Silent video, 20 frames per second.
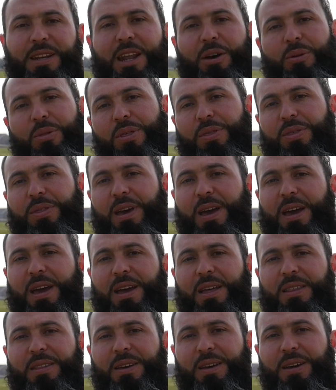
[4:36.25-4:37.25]
Now the
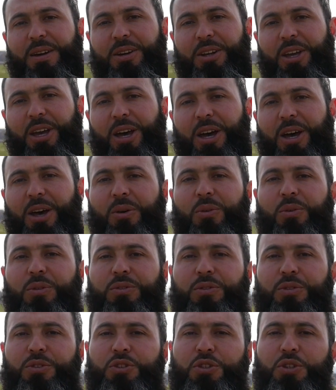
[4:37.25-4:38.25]
third area
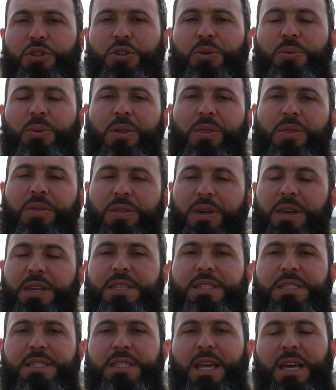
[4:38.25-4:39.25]
to do with
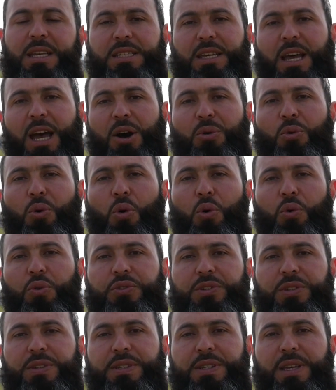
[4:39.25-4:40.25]
things that our
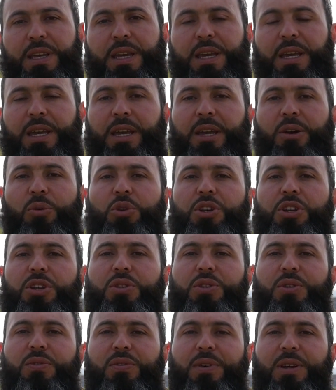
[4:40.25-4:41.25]
horses hear, we
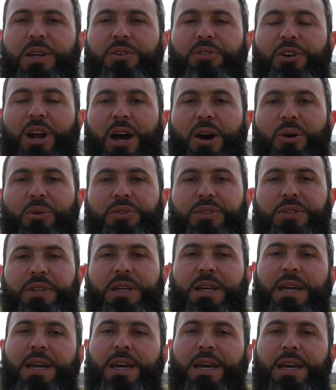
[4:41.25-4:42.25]
need to figure out,
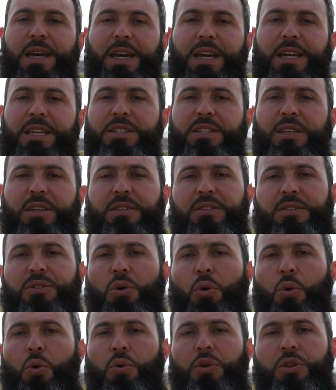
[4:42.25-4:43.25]
is it
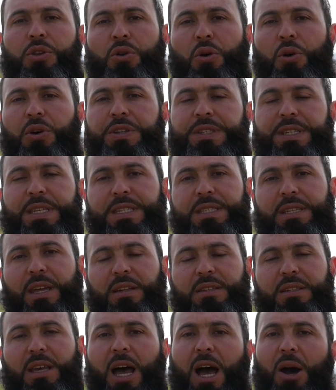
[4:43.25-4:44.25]
noises
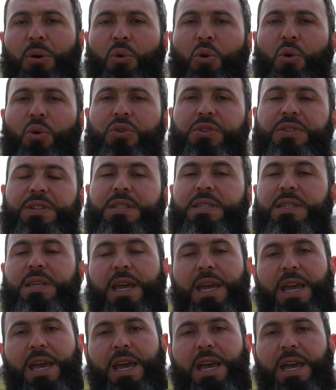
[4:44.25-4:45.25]
that our horses
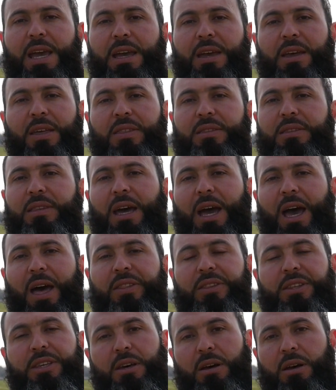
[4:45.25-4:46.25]
hear
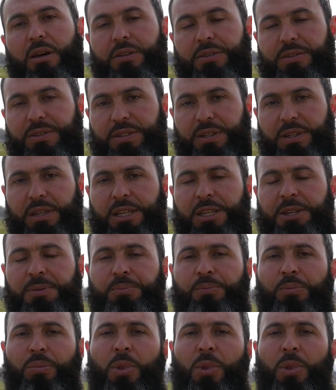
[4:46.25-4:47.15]
and can't see,